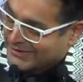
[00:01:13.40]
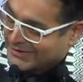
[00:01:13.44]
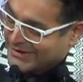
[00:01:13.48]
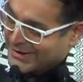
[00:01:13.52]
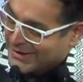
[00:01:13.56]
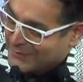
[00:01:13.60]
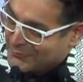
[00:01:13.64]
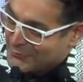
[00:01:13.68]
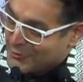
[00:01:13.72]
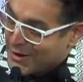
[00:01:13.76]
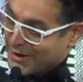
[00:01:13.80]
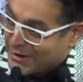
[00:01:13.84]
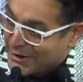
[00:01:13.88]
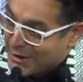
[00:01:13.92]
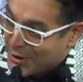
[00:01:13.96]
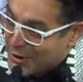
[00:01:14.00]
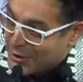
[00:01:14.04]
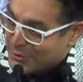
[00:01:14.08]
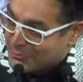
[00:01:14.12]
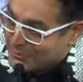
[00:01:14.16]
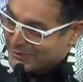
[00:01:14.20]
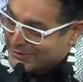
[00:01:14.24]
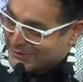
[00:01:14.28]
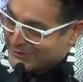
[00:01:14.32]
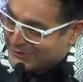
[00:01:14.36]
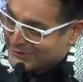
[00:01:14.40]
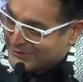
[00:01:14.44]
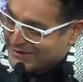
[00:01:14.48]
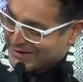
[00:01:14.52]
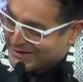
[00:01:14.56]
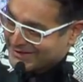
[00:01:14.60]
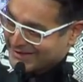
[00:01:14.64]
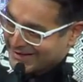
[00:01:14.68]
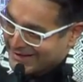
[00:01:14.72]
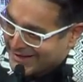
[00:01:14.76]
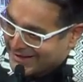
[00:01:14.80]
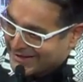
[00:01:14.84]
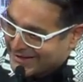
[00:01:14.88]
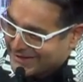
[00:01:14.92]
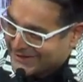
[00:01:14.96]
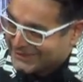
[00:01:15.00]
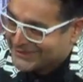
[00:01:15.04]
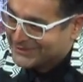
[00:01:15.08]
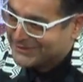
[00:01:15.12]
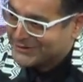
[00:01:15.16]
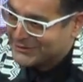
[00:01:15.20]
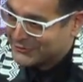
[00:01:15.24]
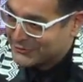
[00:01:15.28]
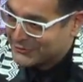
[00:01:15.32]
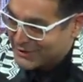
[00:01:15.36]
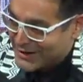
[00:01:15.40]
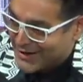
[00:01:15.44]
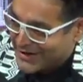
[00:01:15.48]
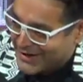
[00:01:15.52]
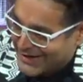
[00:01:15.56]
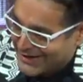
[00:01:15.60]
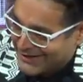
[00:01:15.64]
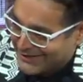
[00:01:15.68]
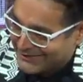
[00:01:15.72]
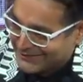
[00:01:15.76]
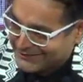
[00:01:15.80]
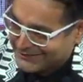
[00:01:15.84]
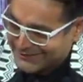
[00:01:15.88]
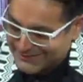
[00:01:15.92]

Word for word: In one open city. Did you like that?